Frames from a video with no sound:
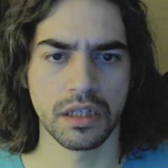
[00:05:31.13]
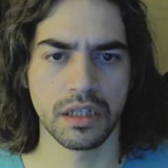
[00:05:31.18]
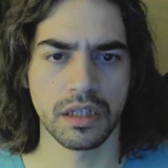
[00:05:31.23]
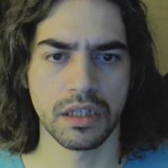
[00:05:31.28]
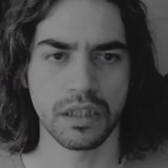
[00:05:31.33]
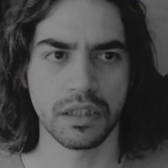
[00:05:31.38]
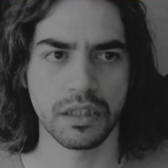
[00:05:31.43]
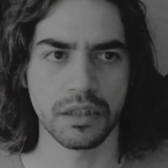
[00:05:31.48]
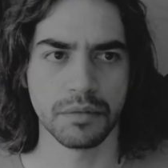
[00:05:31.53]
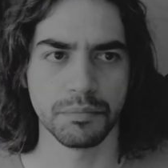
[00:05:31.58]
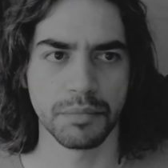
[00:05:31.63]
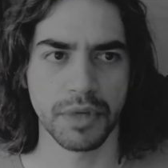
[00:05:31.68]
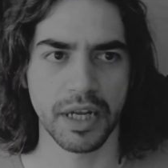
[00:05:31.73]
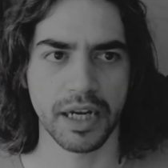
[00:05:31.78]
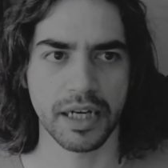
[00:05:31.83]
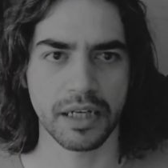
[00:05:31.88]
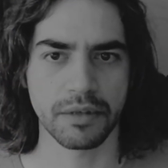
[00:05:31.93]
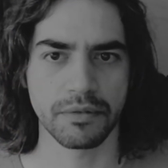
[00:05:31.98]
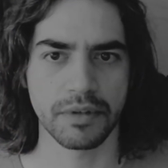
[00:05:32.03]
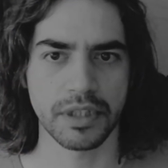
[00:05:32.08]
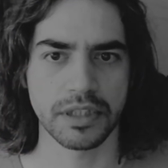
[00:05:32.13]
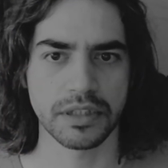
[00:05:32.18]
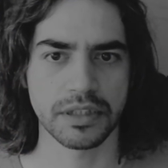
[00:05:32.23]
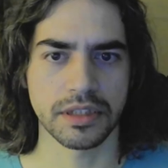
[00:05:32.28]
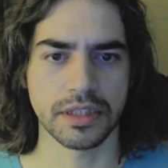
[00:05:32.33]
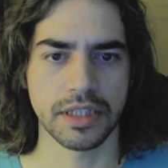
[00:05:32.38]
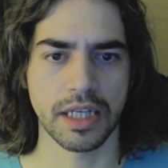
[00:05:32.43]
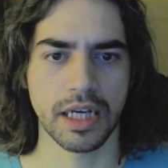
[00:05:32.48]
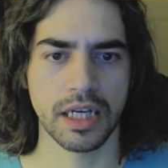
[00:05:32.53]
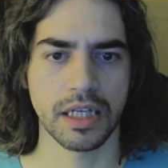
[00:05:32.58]
And then black and white to
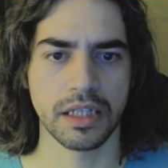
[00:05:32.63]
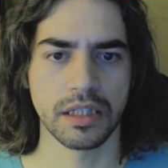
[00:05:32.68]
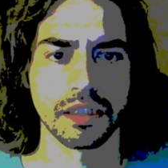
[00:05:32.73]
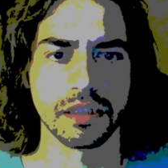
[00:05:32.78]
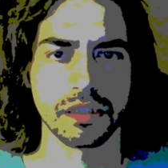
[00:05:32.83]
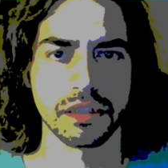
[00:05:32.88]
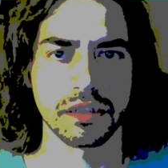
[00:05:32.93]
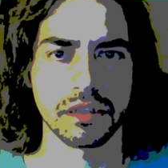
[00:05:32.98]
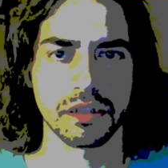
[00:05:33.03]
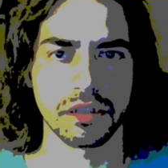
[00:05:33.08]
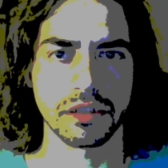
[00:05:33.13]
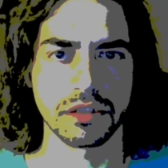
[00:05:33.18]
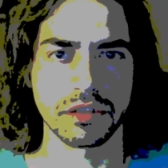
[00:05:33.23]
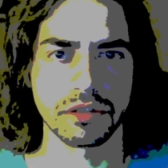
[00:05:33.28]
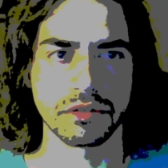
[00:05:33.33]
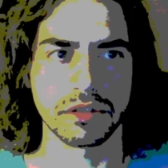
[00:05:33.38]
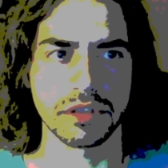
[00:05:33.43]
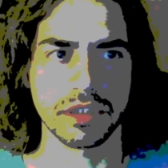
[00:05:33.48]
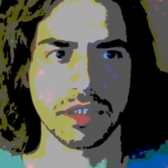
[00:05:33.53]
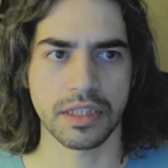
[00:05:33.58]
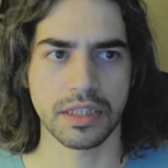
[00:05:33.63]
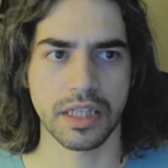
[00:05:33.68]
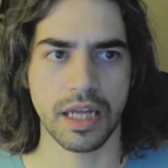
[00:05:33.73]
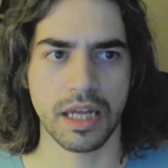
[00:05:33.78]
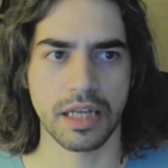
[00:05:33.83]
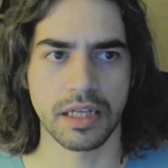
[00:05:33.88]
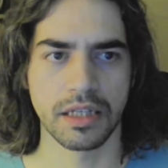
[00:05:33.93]
that, cartoon to that,